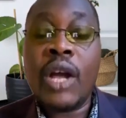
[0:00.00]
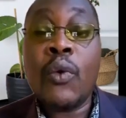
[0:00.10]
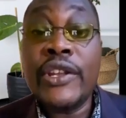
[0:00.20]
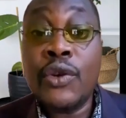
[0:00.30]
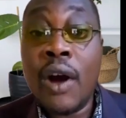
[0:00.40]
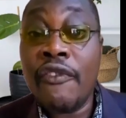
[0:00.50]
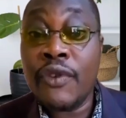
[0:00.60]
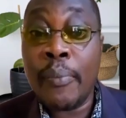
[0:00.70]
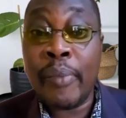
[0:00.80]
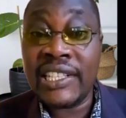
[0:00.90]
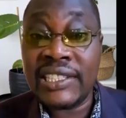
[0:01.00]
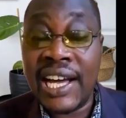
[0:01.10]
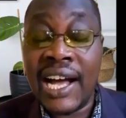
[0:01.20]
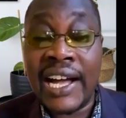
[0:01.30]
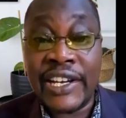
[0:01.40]
When you have your
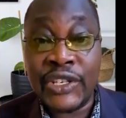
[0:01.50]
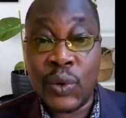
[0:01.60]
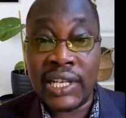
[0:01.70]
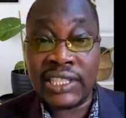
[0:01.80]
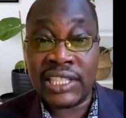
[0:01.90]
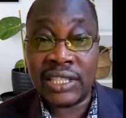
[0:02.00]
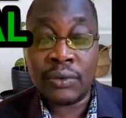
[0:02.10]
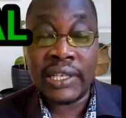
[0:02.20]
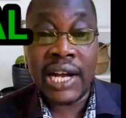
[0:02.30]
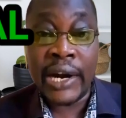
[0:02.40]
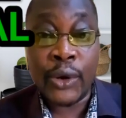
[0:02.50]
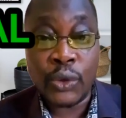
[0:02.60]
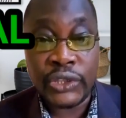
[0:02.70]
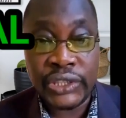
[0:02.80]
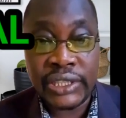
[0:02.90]
partner and you are sexually
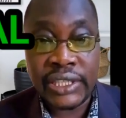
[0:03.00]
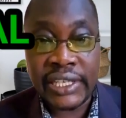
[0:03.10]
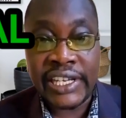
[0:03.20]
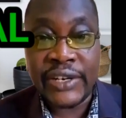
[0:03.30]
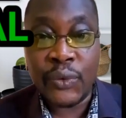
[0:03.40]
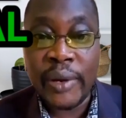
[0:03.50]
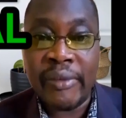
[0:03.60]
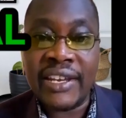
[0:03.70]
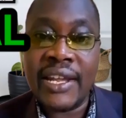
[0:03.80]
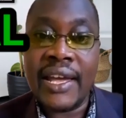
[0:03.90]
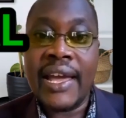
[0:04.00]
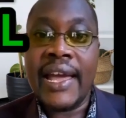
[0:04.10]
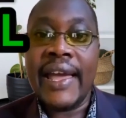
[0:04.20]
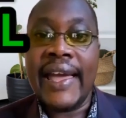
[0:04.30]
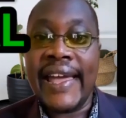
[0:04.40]
aroused in women,
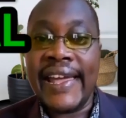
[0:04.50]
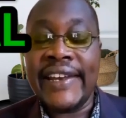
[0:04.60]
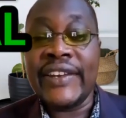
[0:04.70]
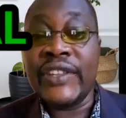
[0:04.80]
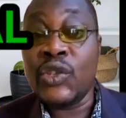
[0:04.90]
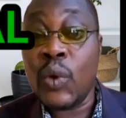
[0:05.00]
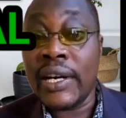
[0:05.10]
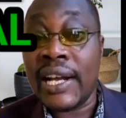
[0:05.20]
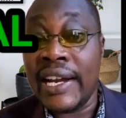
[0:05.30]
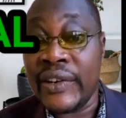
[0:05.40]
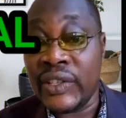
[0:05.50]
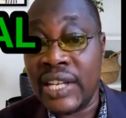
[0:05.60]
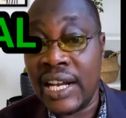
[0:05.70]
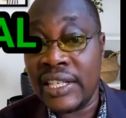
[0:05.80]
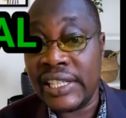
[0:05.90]
and this one can
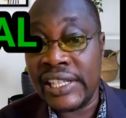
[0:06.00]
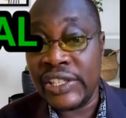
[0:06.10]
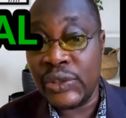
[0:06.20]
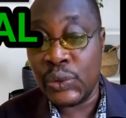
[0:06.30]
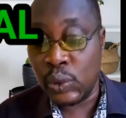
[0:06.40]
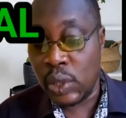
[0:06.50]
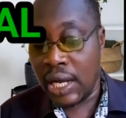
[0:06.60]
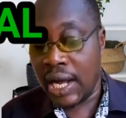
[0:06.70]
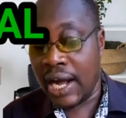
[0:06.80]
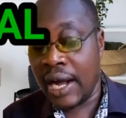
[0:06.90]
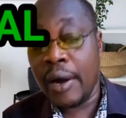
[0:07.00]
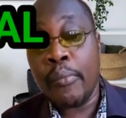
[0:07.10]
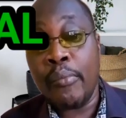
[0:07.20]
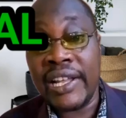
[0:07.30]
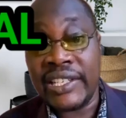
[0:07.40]
result into
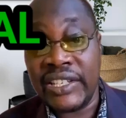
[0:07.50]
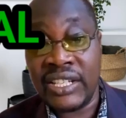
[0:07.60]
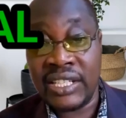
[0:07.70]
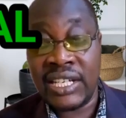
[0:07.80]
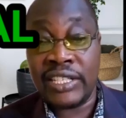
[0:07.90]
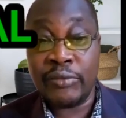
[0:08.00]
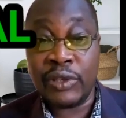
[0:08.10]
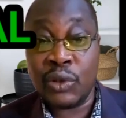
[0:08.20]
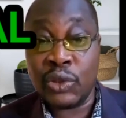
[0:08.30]
breast discharge